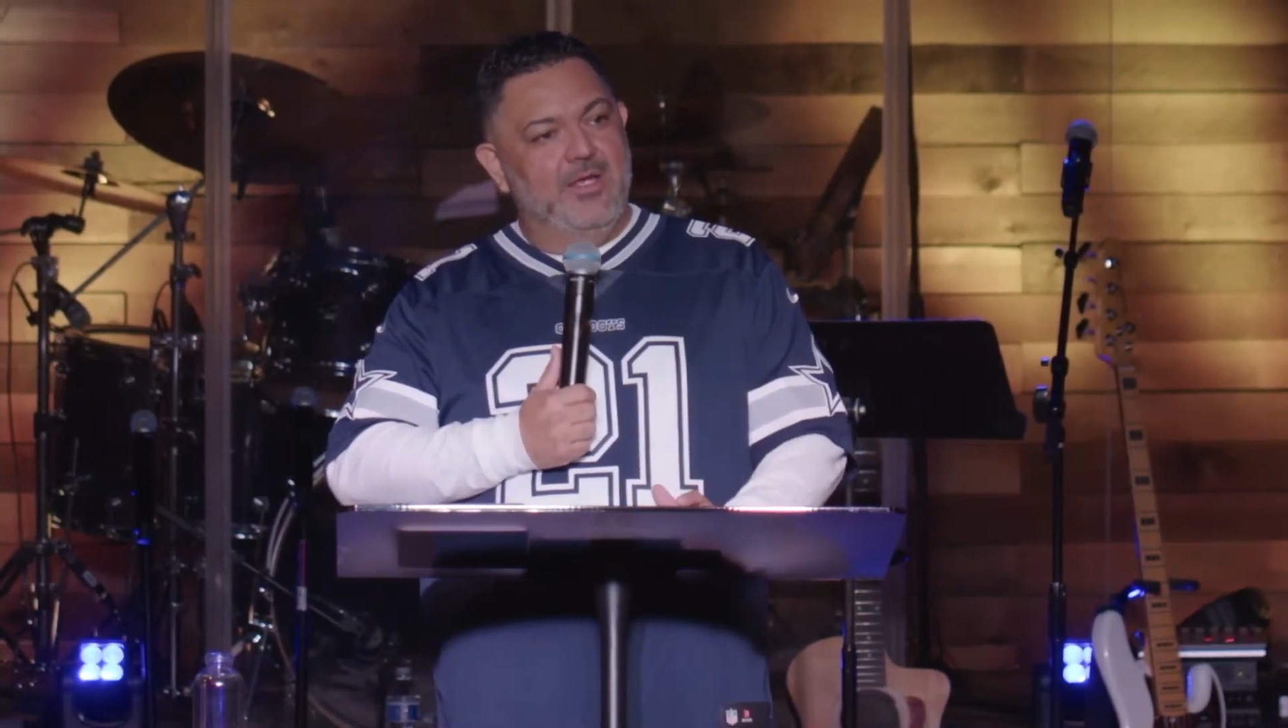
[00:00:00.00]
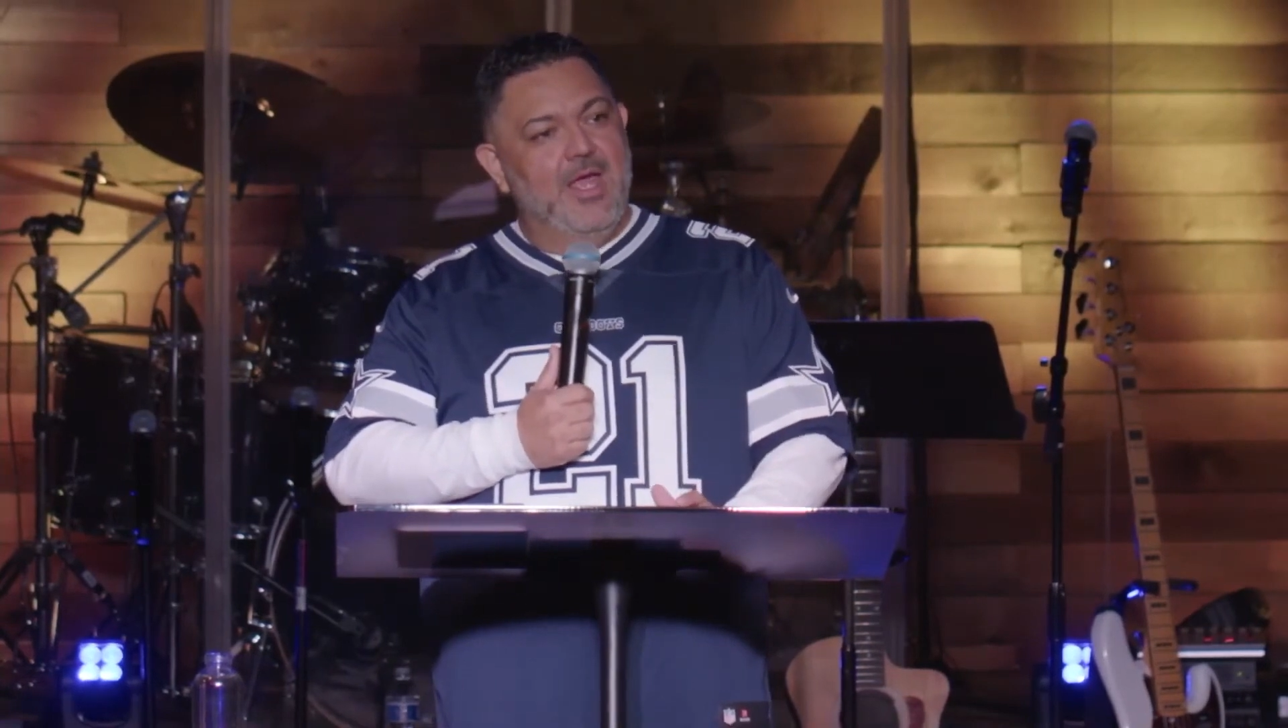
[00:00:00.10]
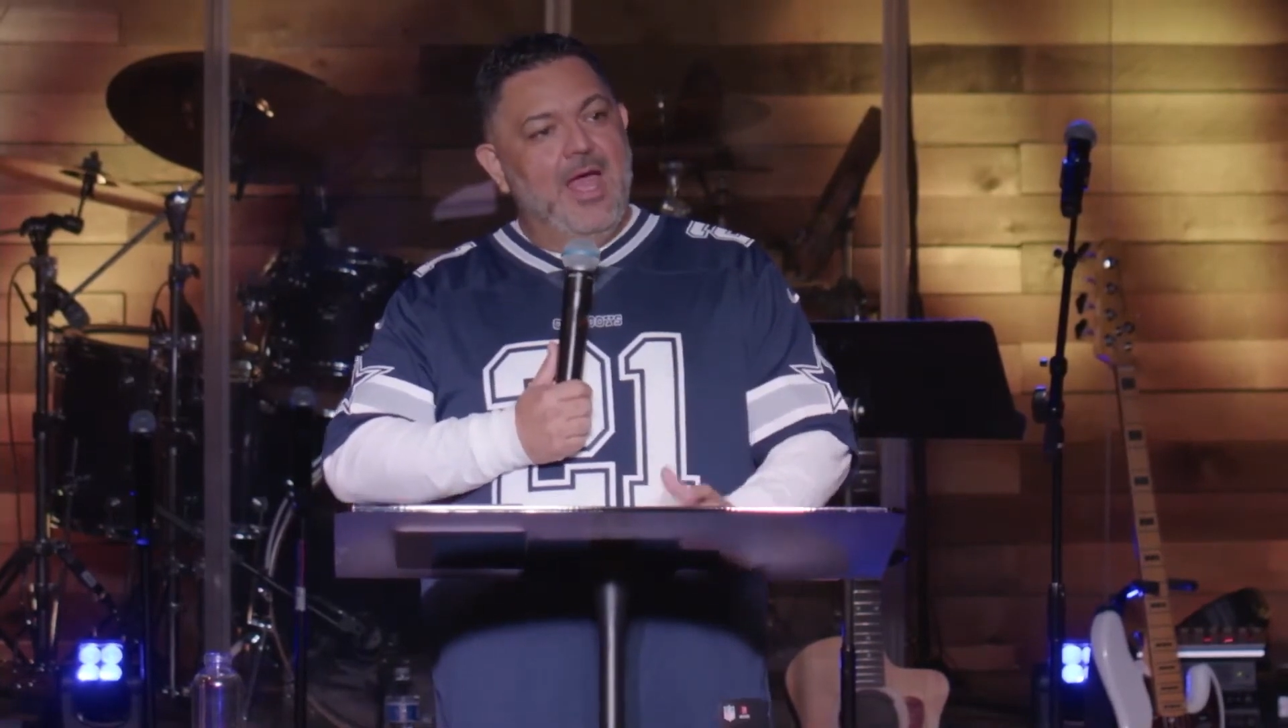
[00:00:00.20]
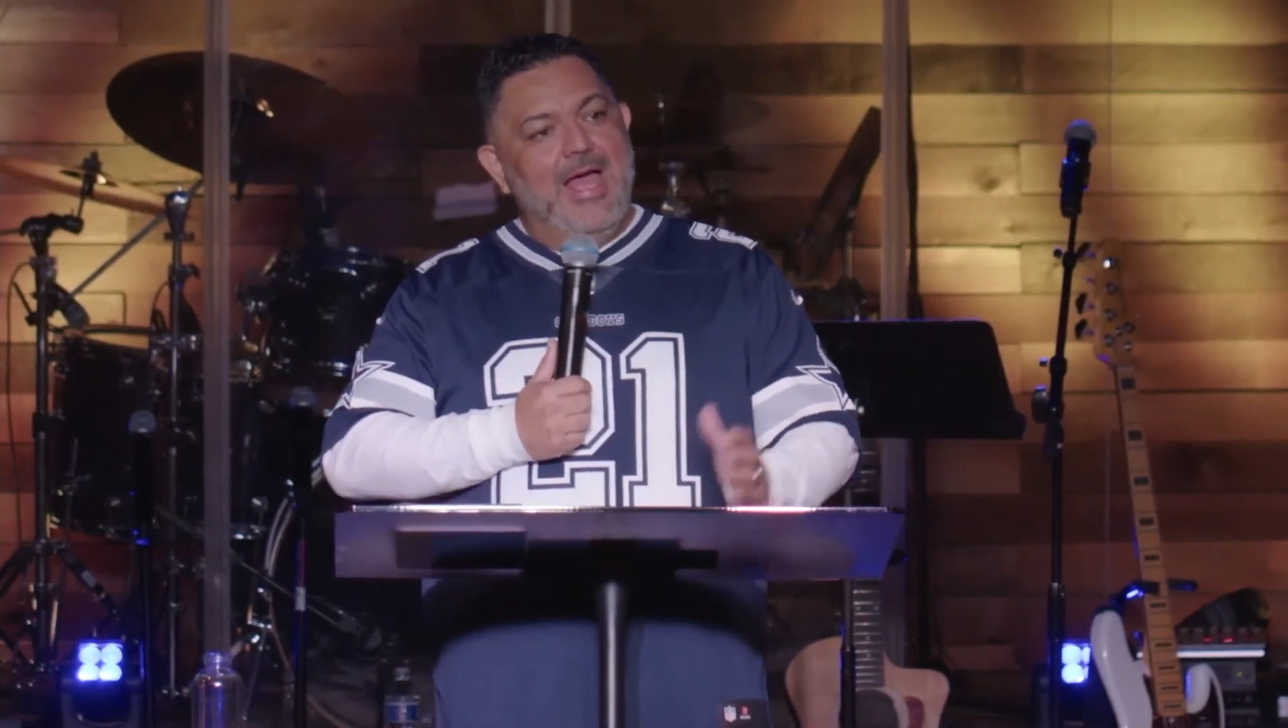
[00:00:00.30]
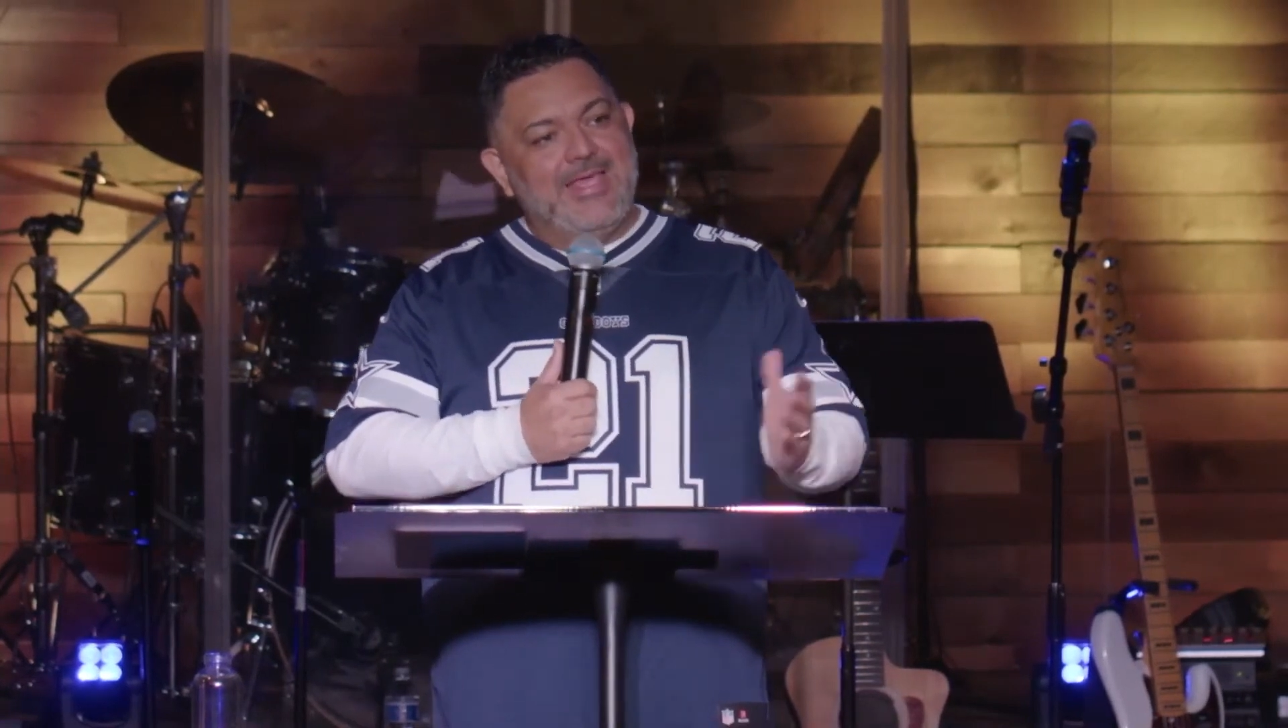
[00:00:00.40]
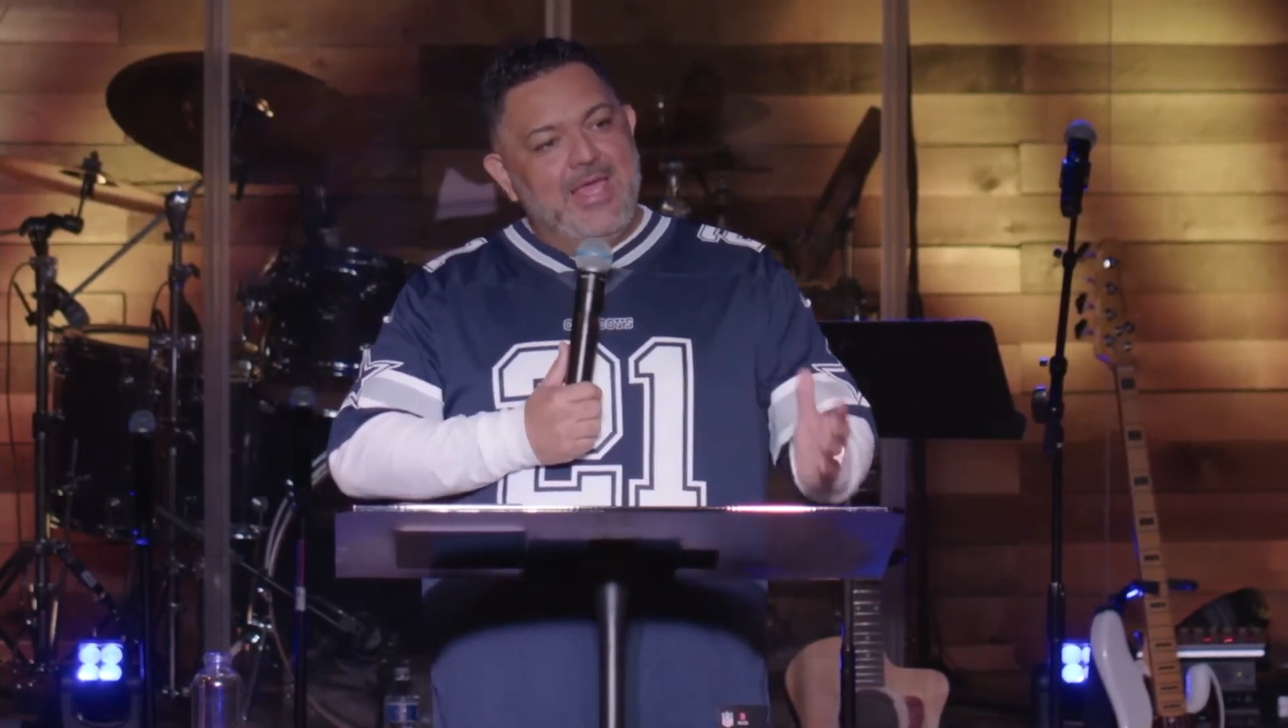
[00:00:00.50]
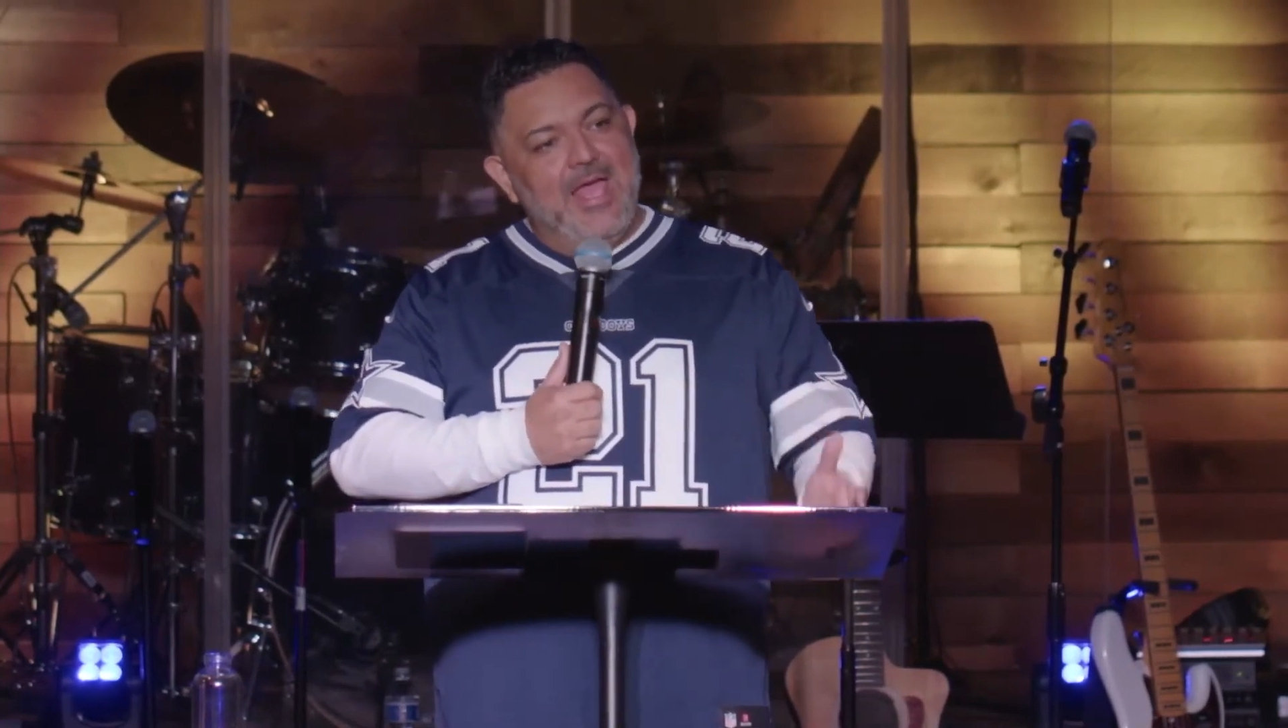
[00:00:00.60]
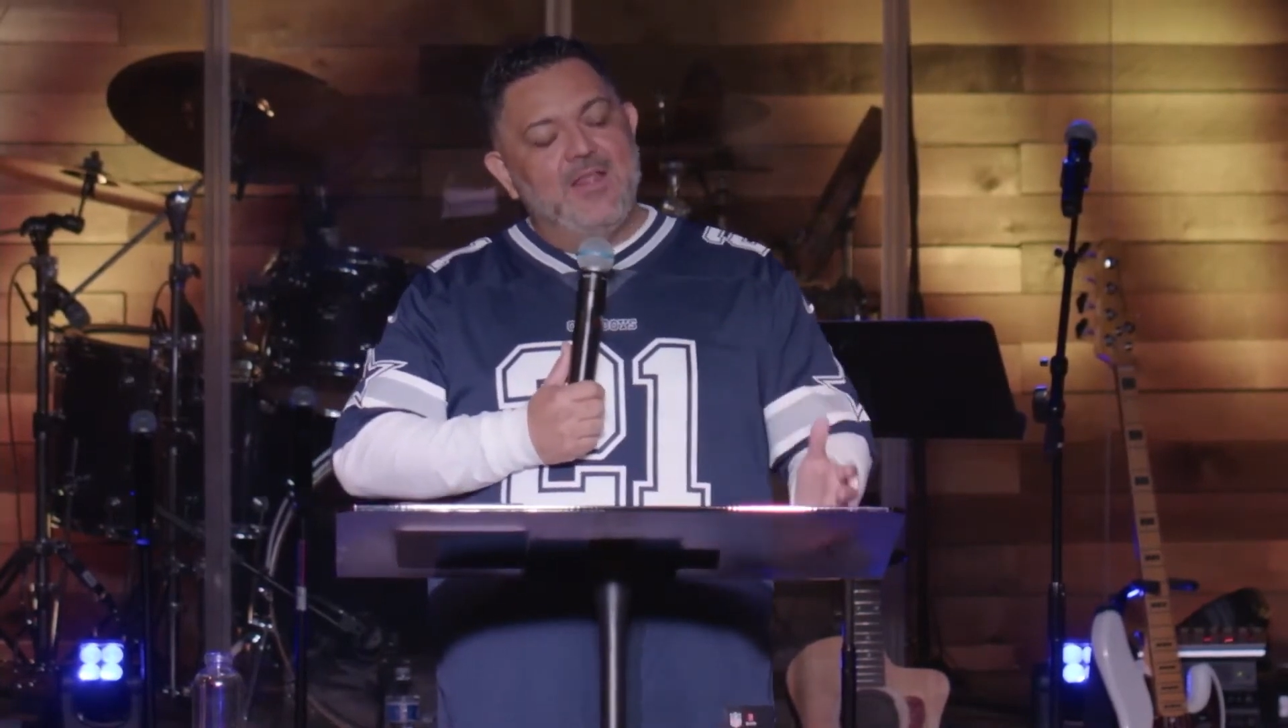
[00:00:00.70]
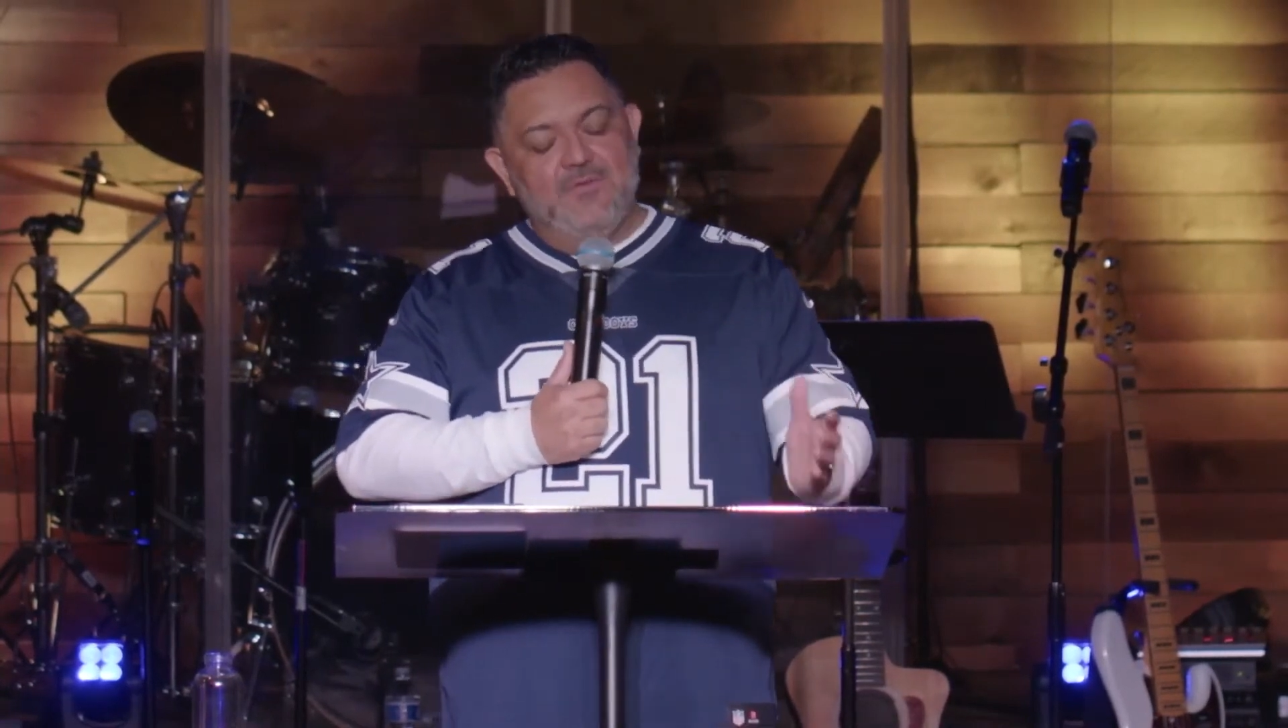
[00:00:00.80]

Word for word: I can't